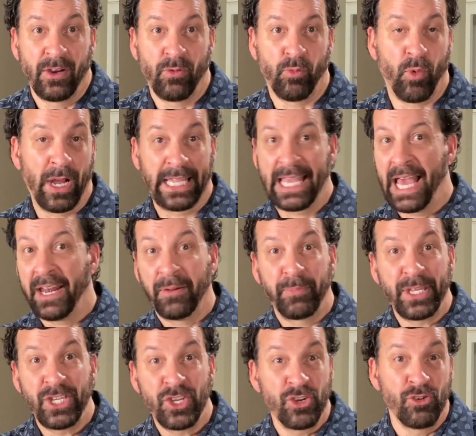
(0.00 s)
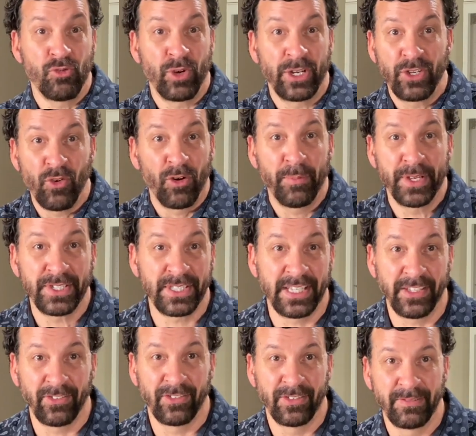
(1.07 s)
Why can't it be you in your
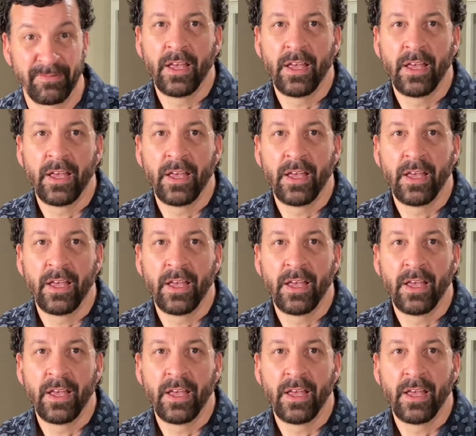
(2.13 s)
business?